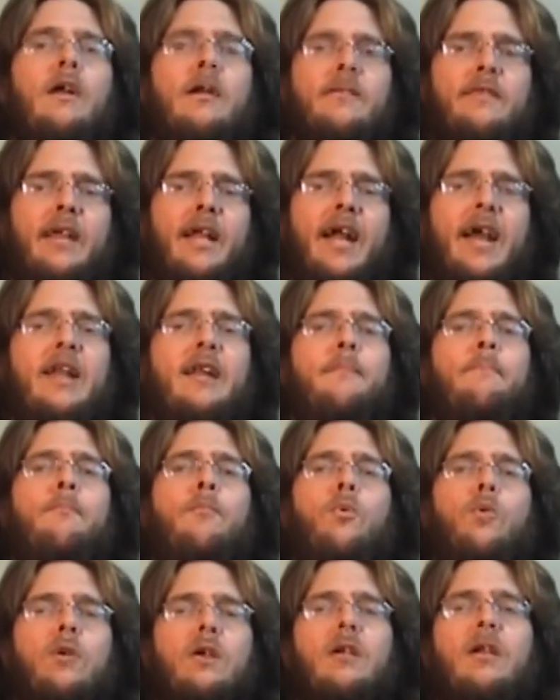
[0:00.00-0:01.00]
They added
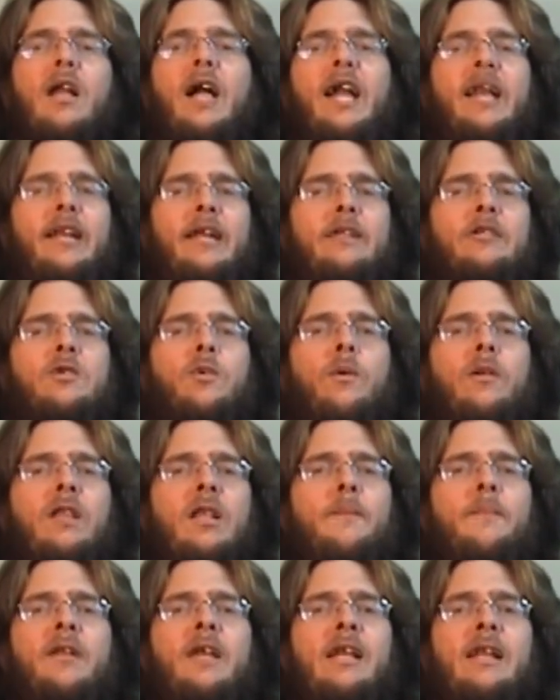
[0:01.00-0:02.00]
more lighting to
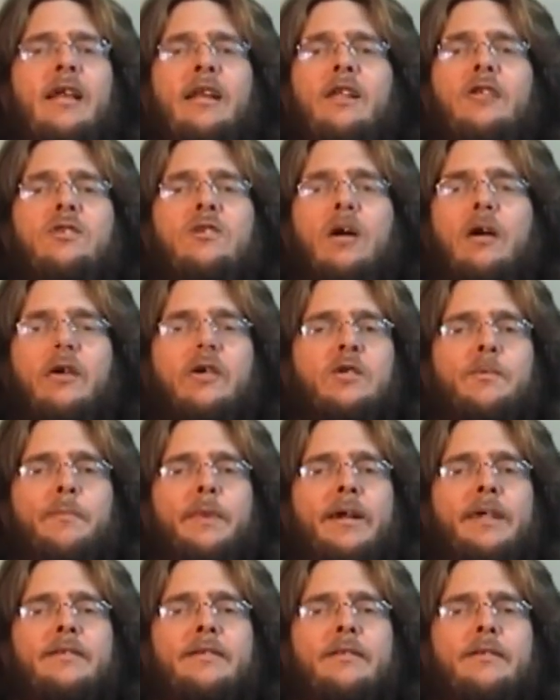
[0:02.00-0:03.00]
eliminate any dark
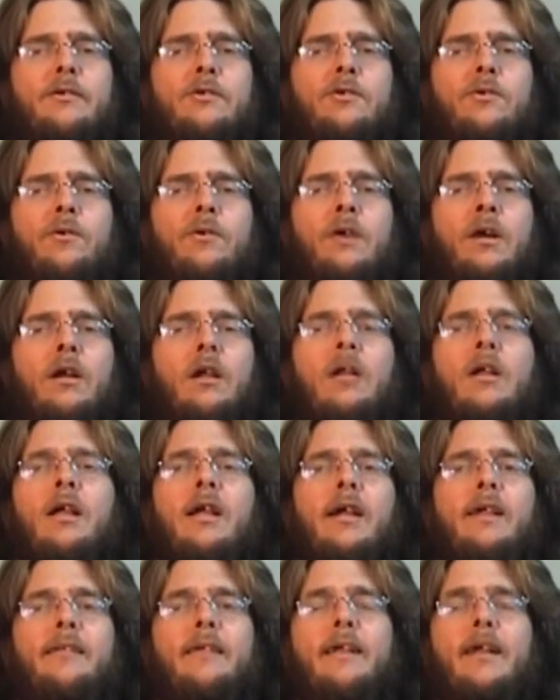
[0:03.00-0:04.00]
spots in the store,
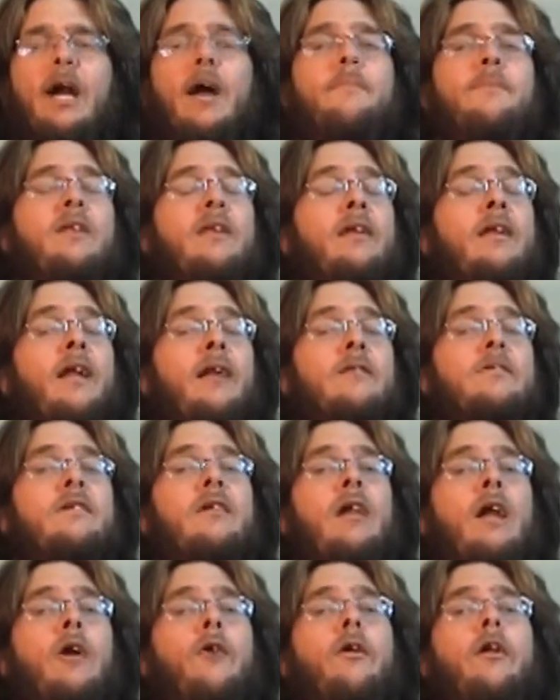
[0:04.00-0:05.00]
and they opted against
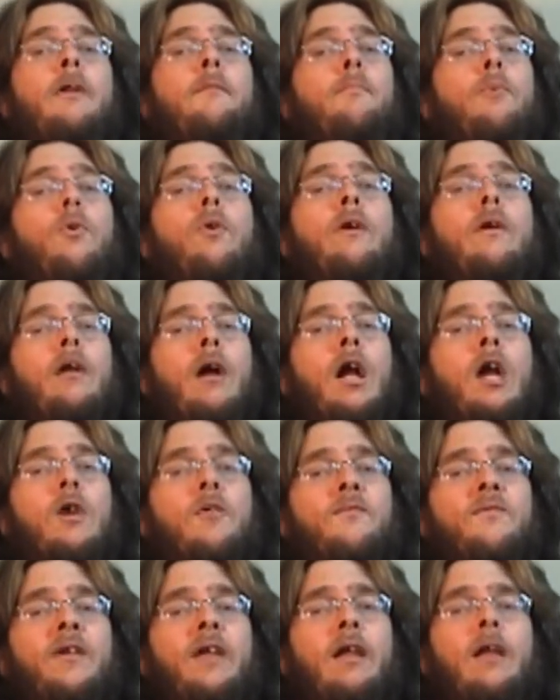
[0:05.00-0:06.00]
carrying
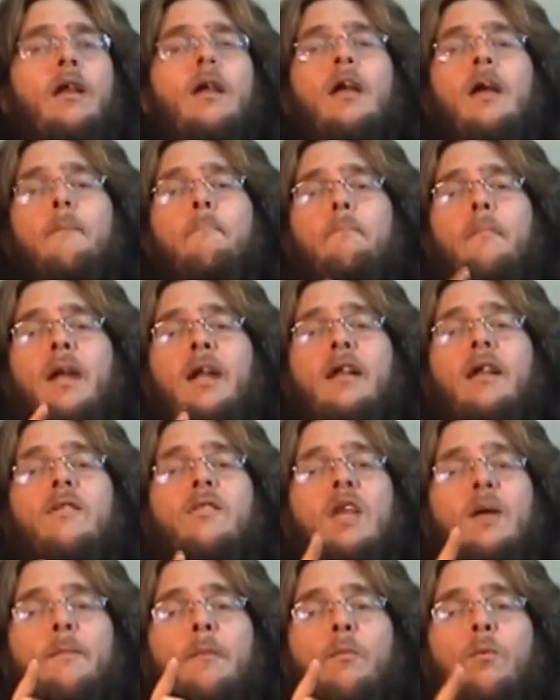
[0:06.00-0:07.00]
pornography, making
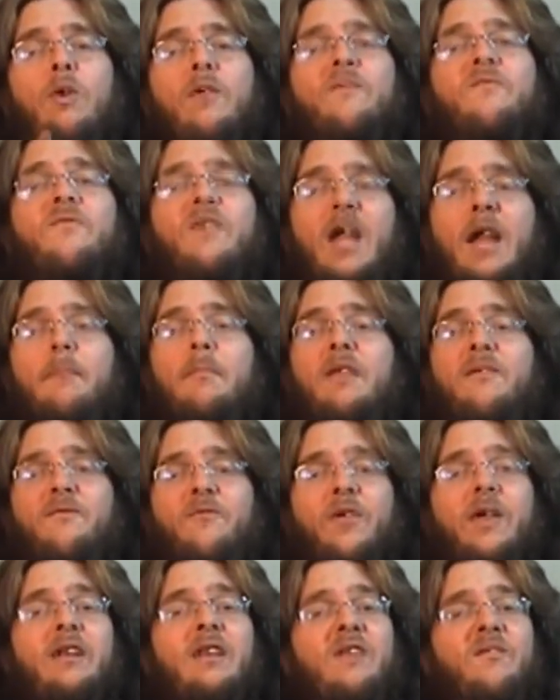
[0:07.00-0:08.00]
them a more
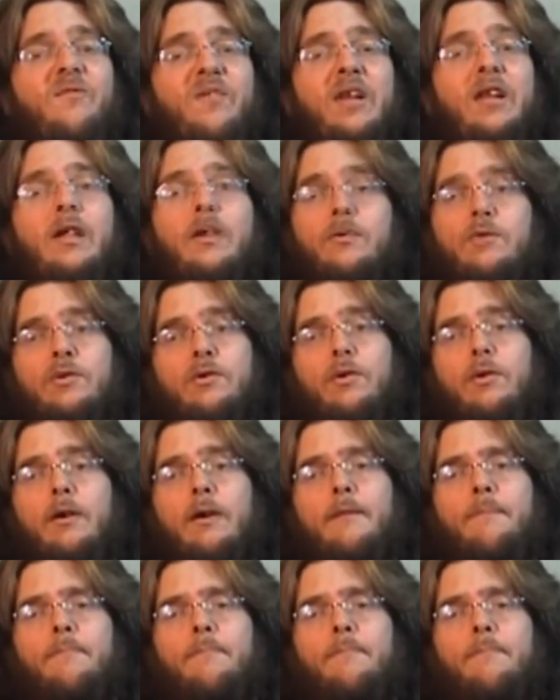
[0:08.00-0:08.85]
family-friendly video store.